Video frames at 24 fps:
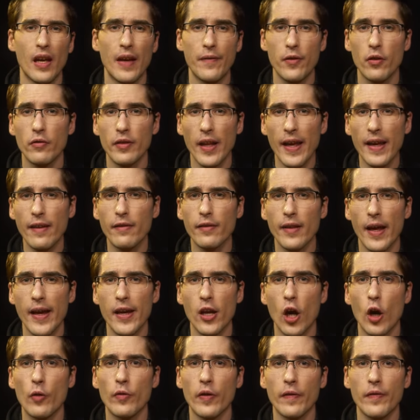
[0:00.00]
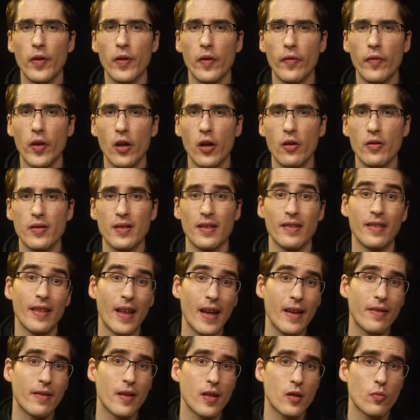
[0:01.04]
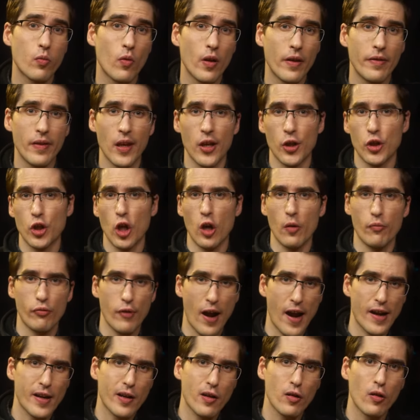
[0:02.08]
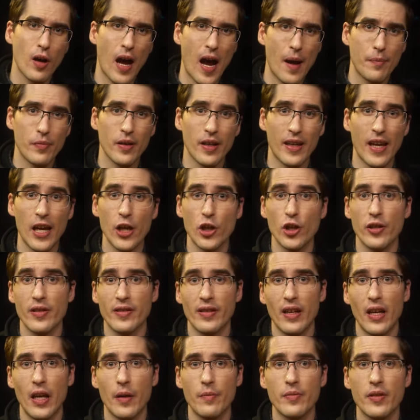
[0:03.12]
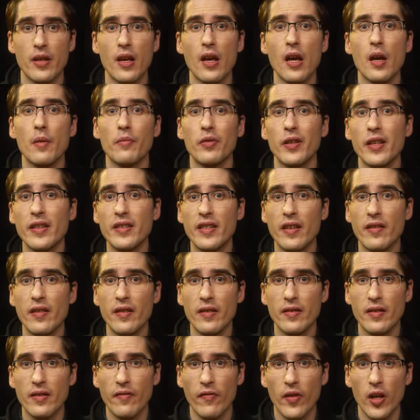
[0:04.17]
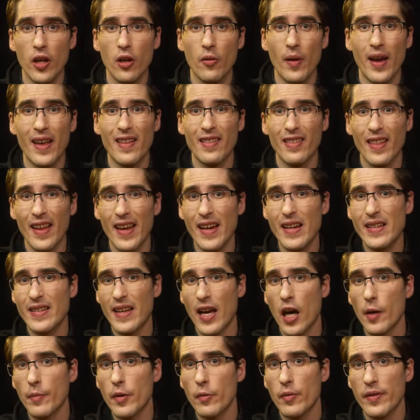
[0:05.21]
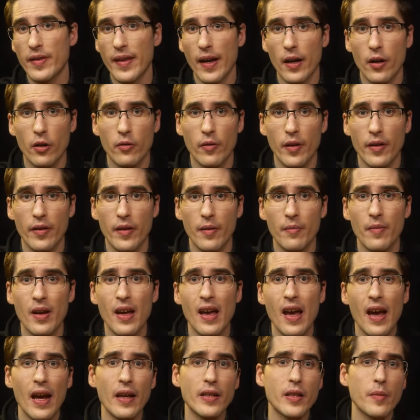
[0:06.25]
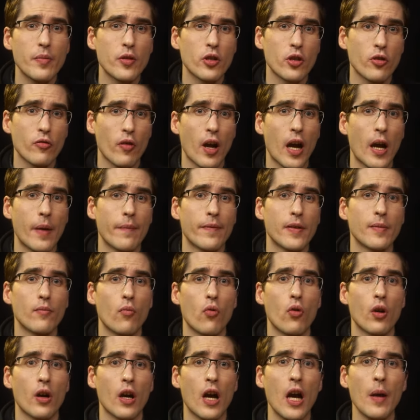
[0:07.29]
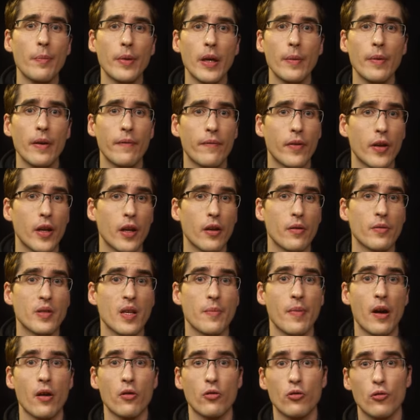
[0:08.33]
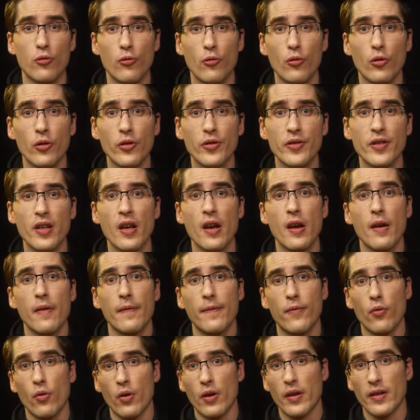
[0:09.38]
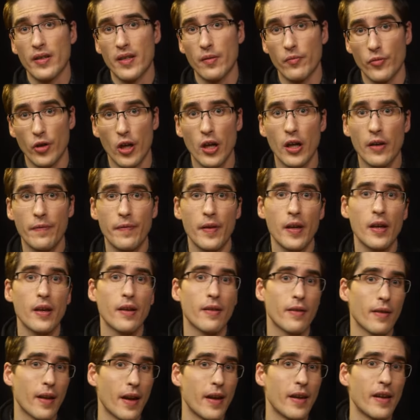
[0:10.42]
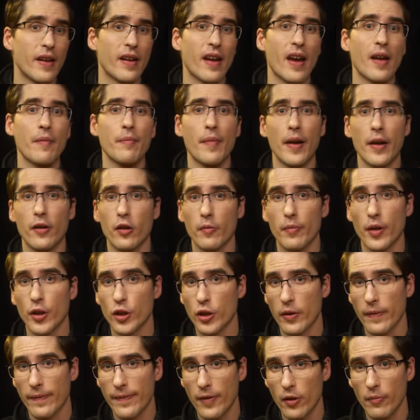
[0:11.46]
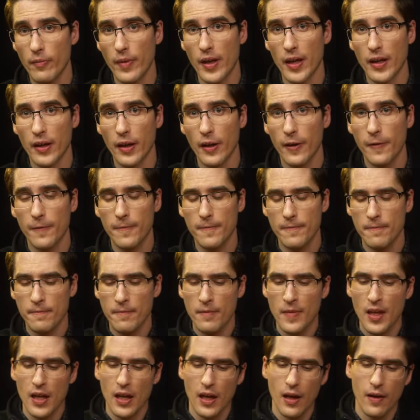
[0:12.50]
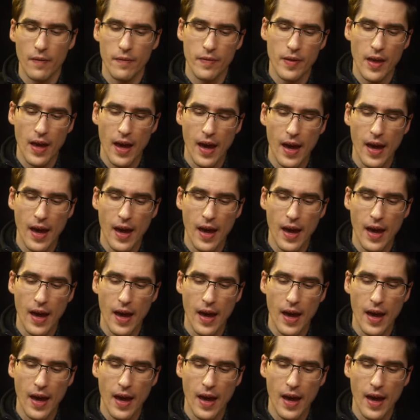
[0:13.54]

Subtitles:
If you like light overview videos like this one that show practical application setups, please give this video a like to help me with the algorithm and subscribe for more upcoming videos about tools for cinematography, lighting, and micro-budget filmmaking. If the